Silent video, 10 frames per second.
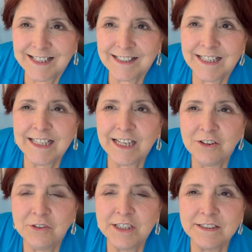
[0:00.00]
Lido
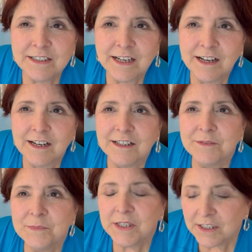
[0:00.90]
is a
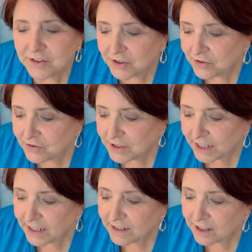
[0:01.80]
certain
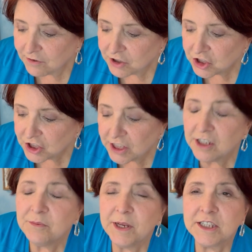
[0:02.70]
deck on the
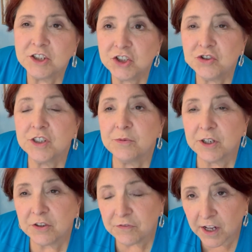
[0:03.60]
ship, and it's usually where
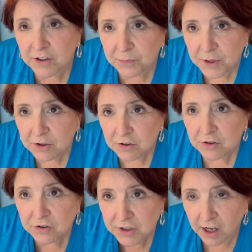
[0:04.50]
you find the
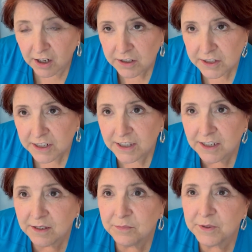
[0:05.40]
pools, the hot
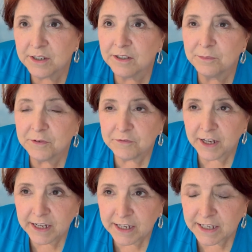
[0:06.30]
tub, the
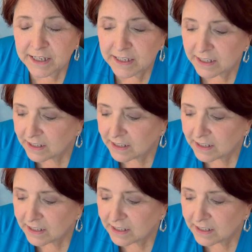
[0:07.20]
buffet,